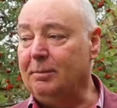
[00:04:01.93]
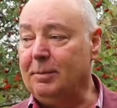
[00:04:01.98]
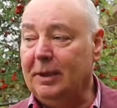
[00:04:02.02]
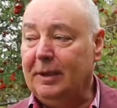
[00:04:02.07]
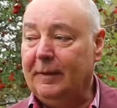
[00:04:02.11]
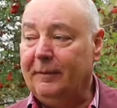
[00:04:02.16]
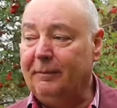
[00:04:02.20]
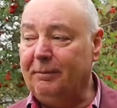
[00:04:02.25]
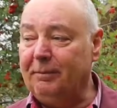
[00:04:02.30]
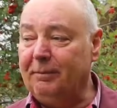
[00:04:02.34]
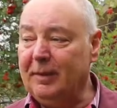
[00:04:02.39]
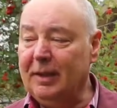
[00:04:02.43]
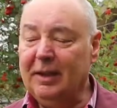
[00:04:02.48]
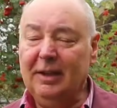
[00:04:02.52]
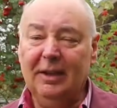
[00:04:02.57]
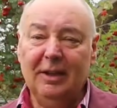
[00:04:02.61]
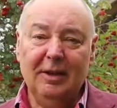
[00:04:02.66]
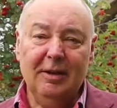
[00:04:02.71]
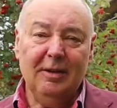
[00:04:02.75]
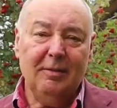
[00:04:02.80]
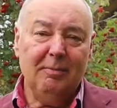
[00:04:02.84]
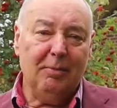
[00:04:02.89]
But
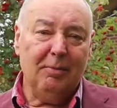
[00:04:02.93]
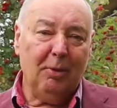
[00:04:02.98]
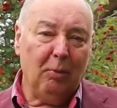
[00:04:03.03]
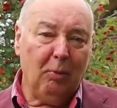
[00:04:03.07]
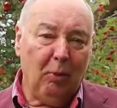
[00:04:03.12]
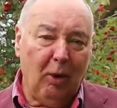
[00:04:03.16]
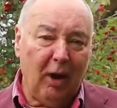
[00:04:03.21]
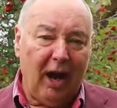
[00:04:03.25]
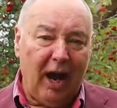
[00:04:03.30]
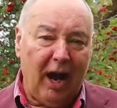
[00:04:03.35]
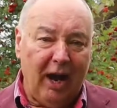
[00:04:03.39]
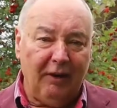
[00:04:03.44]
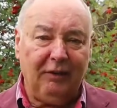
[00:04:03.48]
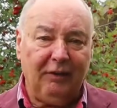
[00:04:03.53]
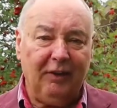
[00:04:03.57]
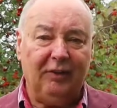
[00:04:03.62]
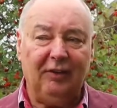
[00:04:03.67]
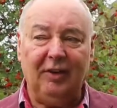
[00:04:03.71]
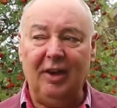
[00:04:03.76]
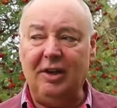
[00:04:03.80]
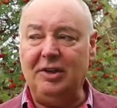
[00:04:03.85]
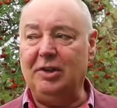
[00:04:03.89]
what other
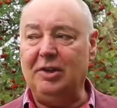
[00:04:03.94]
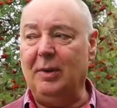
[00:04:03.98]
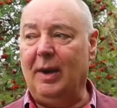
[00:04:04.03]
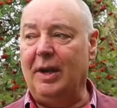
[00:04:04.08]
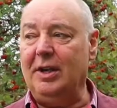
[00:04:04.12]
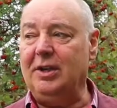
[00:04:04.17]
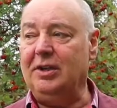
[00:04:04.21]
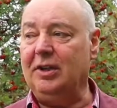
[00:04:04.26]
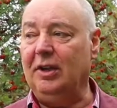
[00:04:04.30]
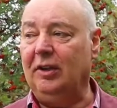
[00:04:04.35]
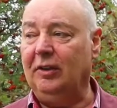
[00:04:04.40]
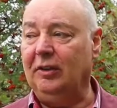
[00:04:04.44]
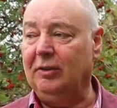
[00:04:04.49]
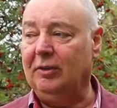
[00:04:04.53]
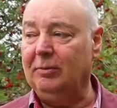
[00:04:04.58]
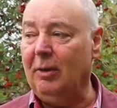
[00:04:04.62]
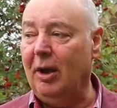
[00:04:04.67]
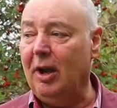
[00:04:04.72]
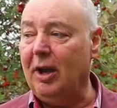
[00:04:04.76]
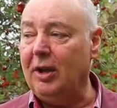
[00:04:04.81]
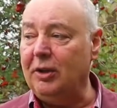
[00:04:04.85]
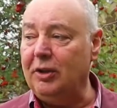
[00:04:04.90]
situations
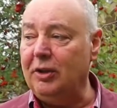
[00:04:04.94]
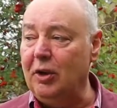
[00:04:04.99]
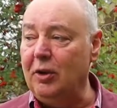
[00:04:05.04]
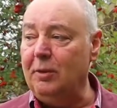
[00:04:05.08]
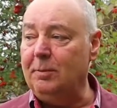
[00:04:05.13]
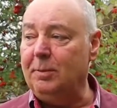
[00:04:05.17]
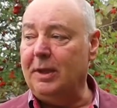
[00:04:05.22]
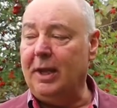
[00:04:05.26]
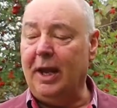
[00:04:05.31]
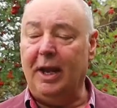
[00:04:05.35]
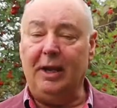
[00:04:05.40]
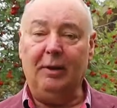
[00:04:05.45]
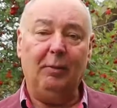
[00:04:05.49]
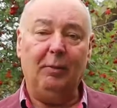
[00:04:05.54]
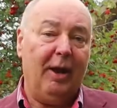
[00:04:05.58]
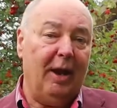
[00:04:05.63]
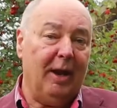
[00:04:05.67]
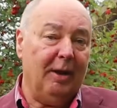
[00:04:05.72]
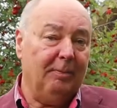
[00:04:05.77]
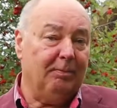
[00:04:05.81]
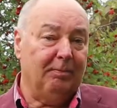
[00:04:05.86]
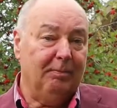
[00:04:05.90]
might you be in
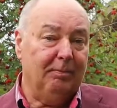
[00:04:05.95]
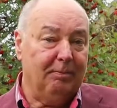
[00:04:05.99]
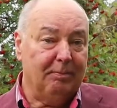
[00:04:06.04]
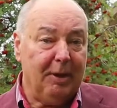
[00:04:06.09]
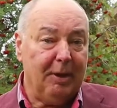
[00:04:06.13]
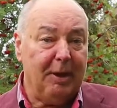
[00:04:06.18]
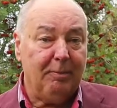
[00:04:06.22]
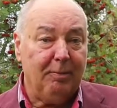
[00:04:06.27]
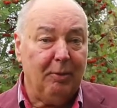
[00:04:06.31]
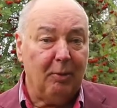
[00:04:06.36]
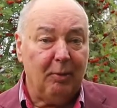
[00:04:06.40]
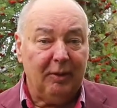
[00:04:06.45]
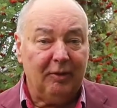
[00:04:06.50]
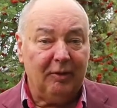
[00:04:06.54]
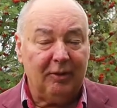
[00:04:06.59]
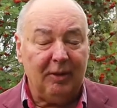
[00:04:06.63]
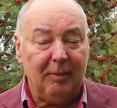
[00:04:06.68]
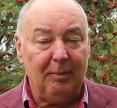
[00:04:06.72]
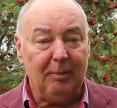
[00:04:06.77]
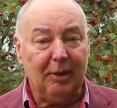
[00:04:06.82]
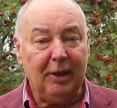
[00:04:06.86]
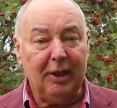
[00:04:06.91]
where people would
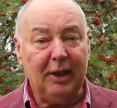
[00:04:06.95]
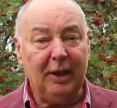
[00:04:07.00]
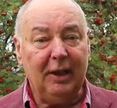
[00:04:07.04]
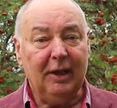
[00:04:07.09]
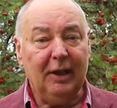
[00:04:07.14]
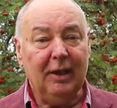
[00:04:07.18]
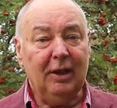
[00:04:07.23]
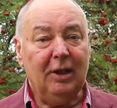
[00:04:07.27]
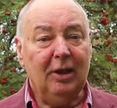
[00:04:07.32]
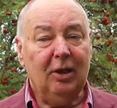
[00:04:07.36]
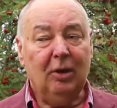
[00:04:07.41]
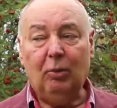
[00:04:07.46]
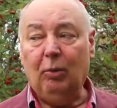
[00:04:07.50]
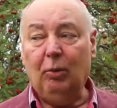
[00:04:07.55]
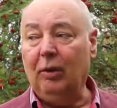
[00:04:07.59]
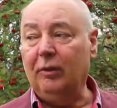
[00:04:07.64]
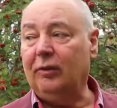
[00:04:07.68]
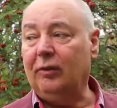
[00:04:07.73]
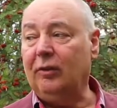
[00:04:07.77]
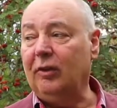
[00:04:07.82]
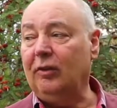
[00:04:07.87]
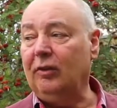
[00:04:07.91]
simply
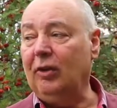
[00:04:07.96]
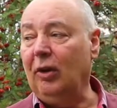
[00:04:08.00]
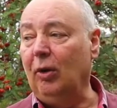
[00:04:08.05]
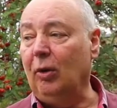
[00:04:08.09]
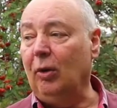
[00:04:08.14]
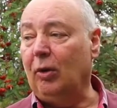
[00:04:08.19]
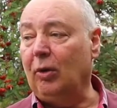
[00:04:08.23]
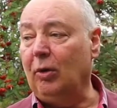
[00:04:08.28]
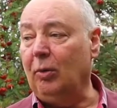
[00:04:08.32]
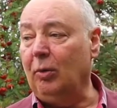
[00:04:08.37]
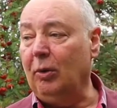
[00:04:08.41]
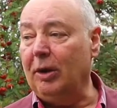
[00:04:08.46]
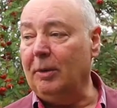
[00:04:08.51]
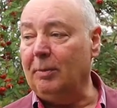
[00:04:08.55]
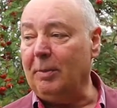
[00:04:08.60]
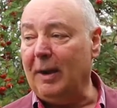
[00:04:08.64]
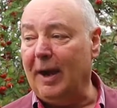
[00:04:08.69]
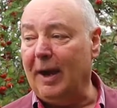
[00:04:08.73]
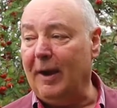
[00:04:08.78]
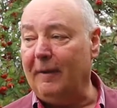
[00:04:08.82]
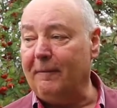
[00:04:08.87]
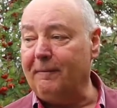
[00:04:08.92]
want to talk? What
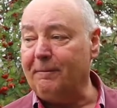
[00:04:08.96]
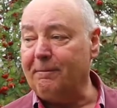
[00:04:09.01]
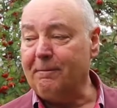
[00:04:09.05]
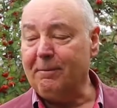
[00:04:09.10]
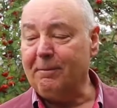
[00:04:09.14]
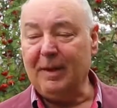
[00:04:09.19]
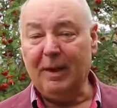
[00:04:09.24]
about